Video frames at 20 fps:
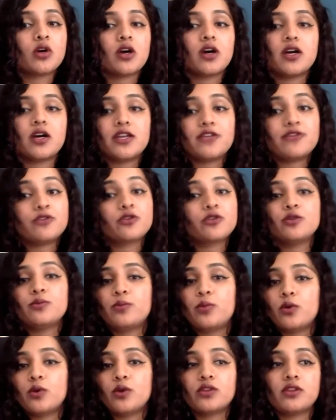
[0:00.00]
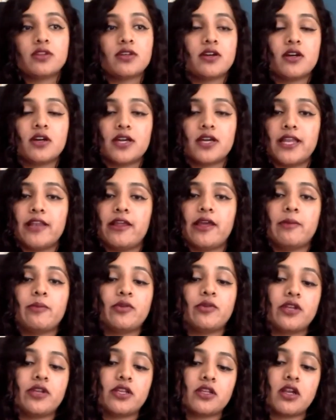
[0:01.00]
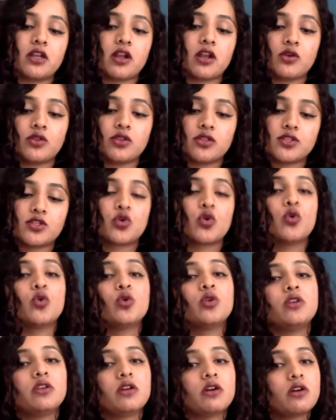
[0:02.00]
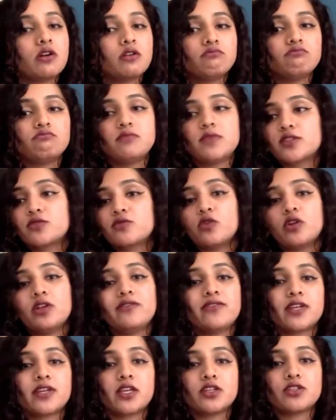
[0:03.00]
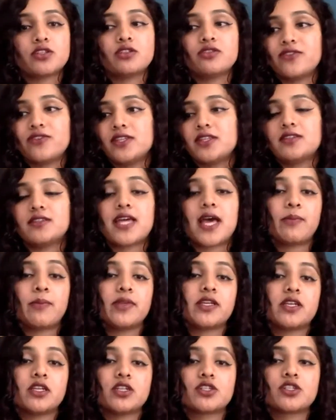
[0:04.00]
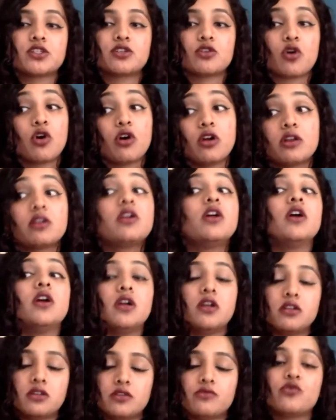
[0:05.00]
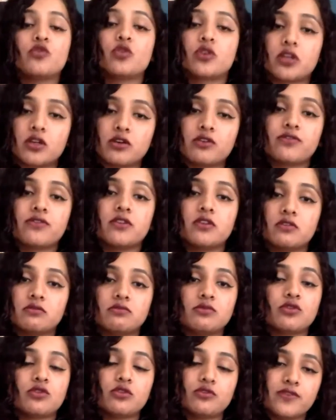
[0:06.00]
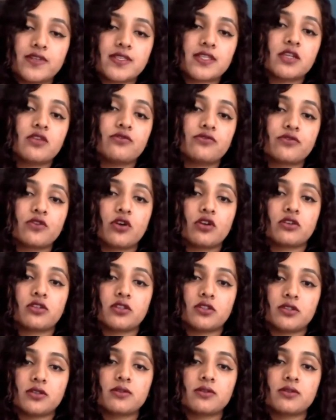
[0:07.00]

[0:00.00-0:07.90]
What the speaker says: So if you could both elaborate around this whole disqualification of either the application or revoking of the visa you've got.